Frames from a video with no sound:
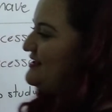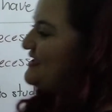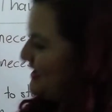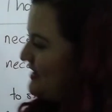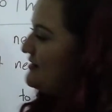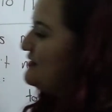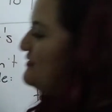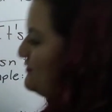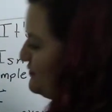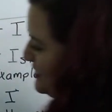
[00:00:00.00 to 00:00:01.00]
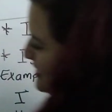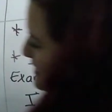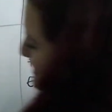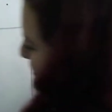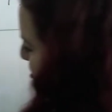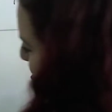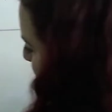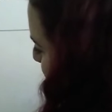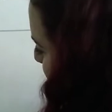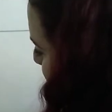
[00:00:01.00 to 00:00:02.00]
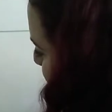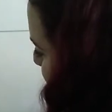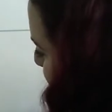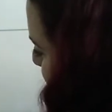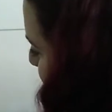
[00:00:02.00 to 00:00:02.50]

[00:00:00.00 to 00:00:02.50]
can, we can change it into